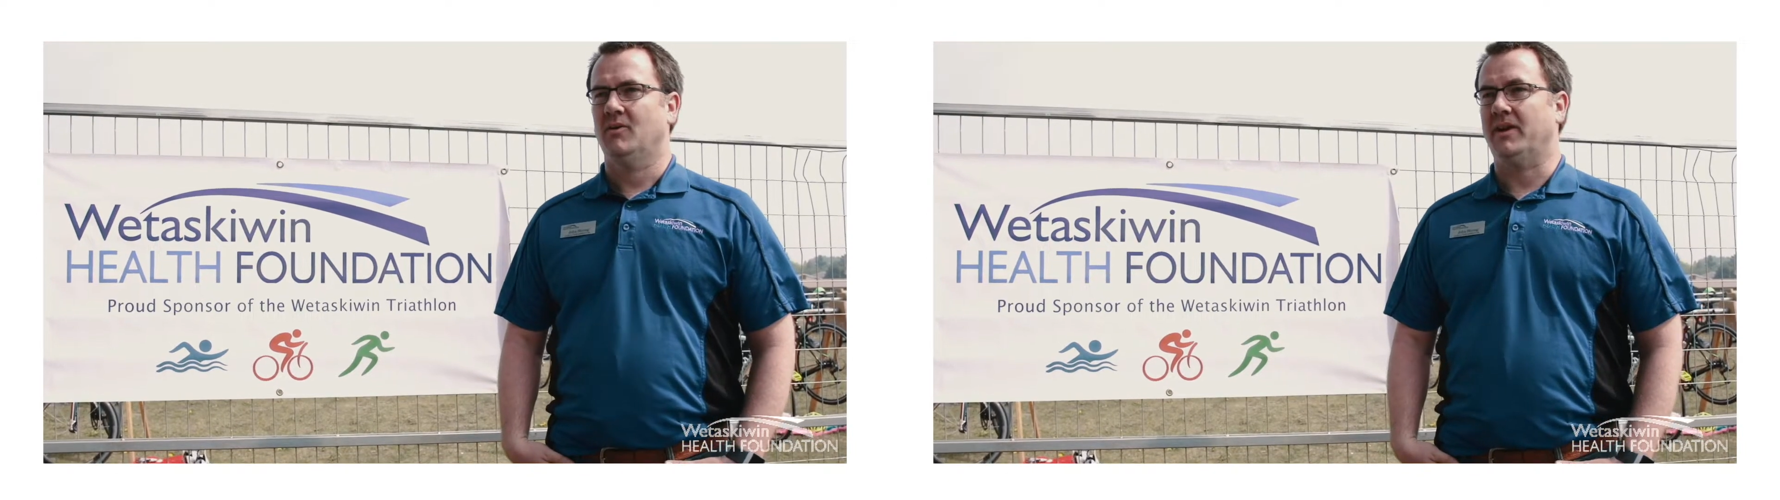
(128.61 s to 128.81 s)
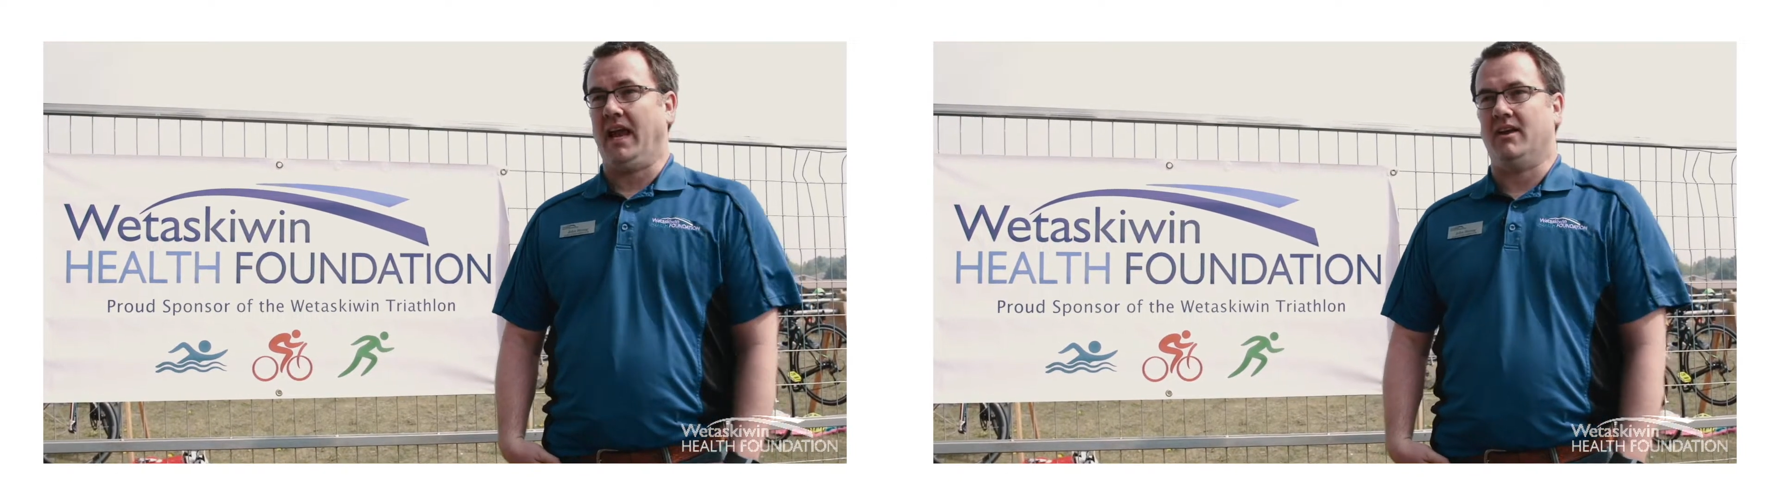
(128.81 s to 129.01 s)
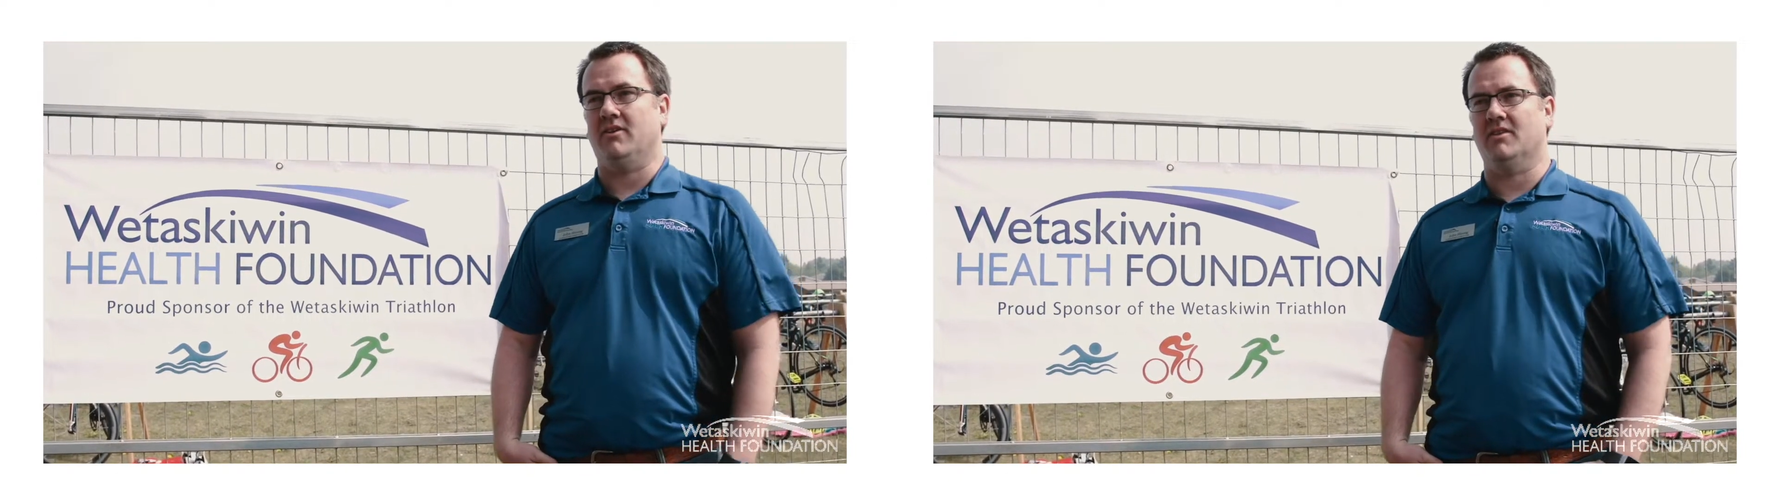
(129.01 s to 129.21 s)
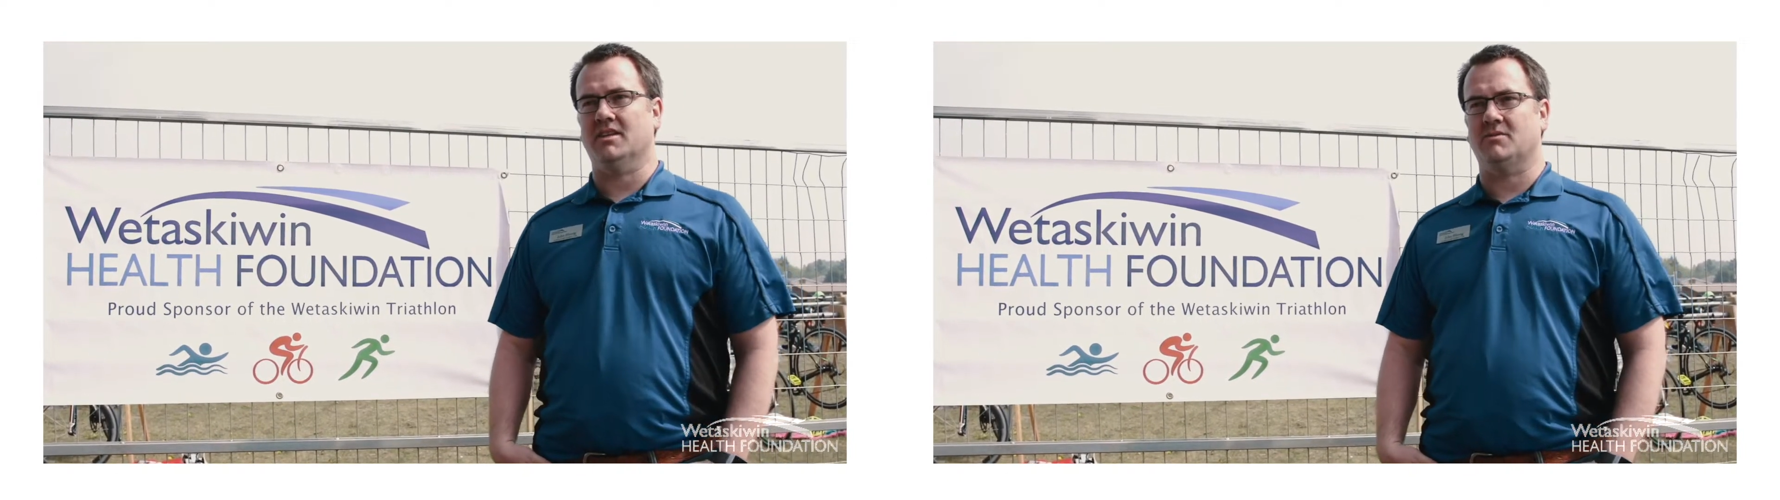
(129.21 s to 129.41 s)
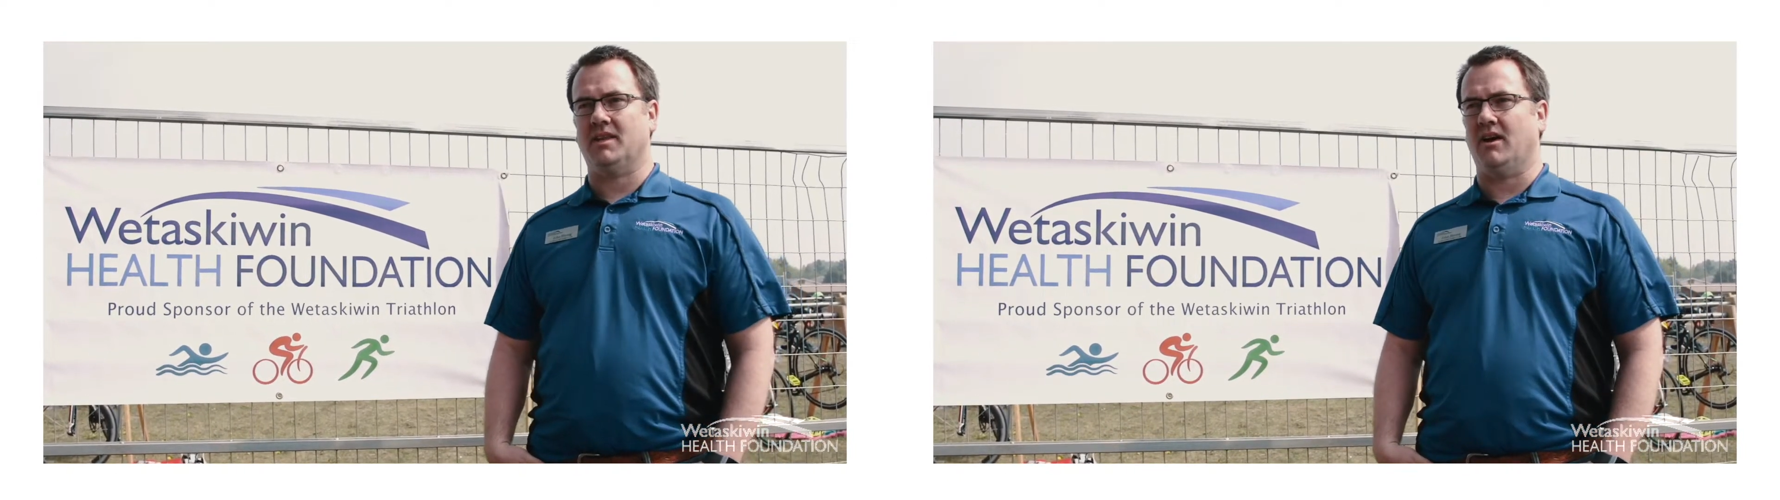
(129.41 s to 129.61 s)
We can't do
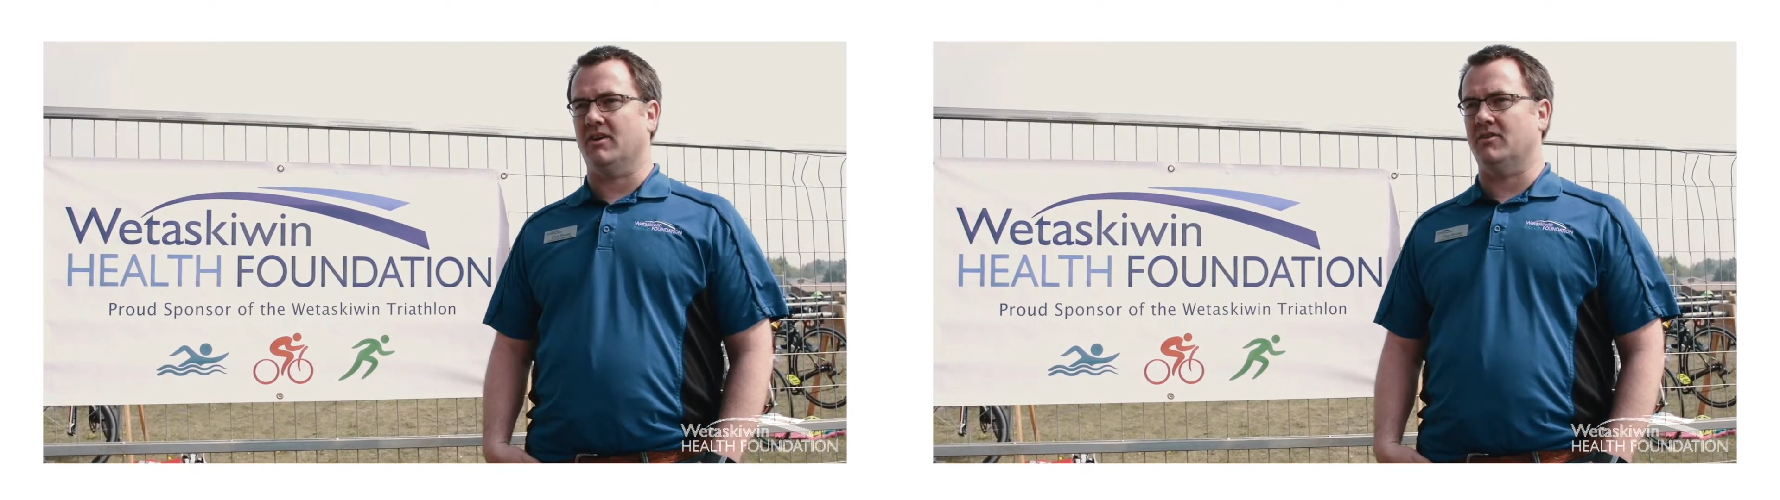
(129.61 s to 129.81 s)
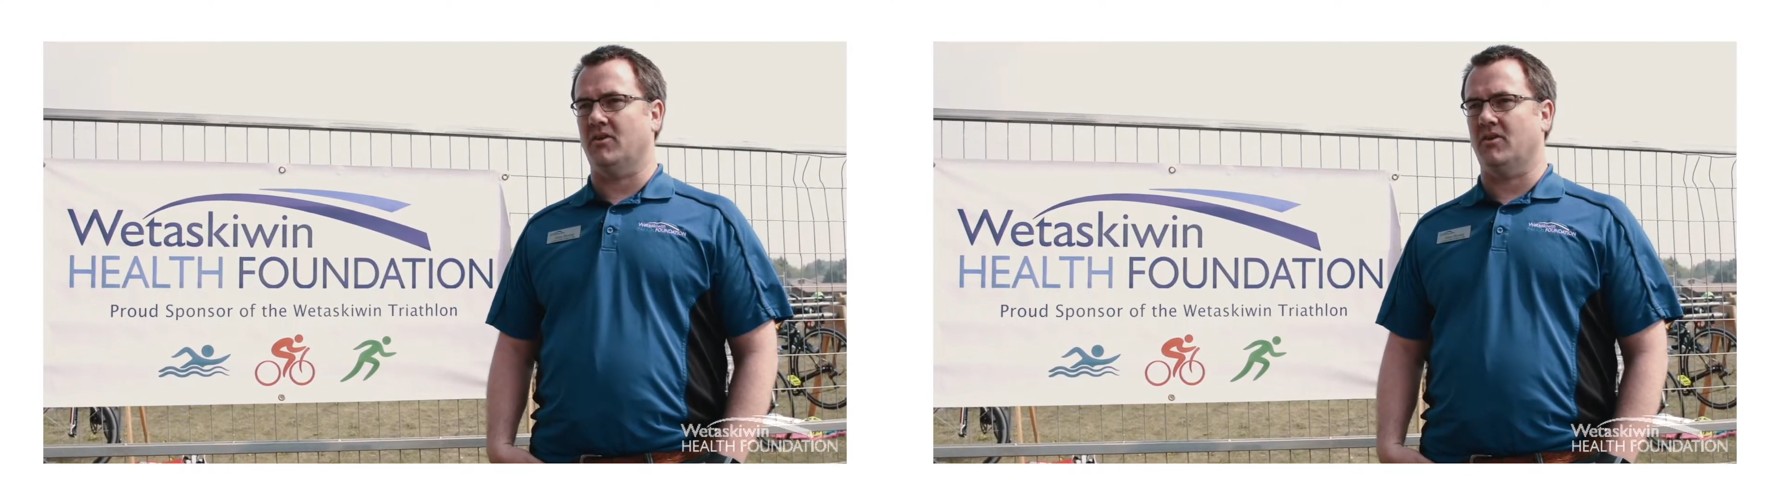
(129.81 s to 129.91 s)
this without our